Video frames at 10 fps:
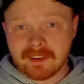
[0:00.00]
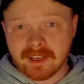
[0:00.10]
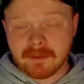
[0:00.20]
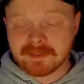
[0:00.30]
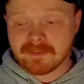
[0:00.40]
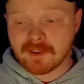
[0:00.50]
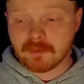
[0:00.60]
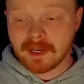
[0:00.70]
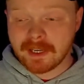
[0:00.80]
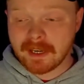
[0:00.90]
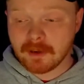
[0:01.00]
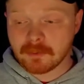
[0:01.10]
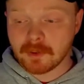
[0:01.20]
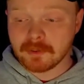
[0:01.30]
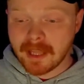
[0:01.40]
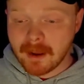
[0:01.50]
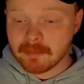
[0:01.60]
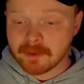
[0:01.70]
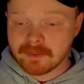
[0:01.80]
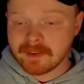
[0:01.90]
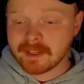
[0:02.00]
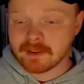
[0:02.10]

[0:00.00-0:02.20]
the depths of the Great Elro Labyrinth to